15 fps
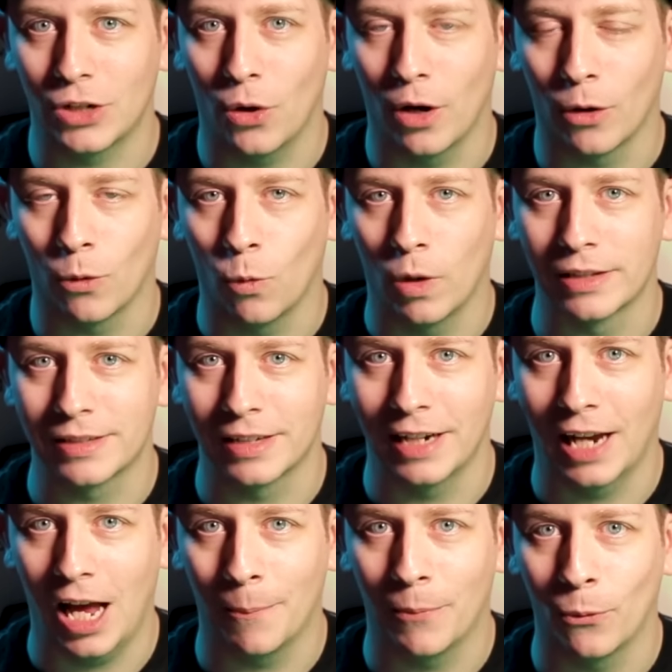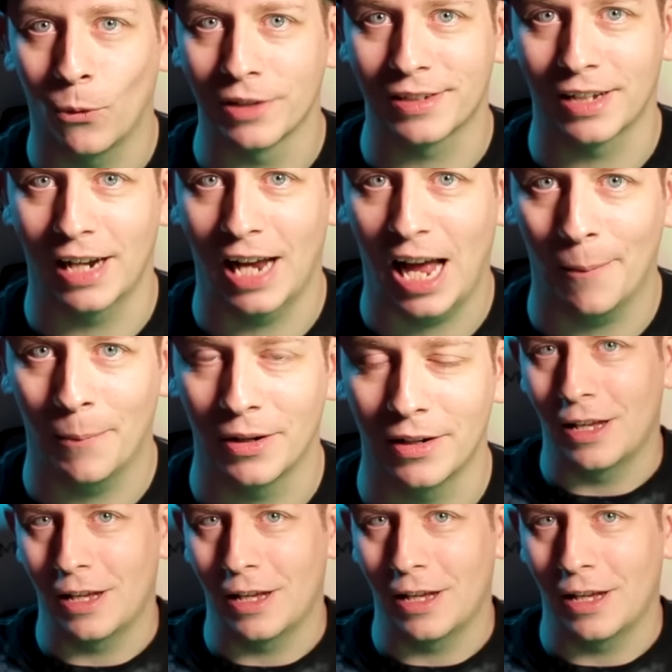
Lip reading: going, what's going to happen? What's going to happen?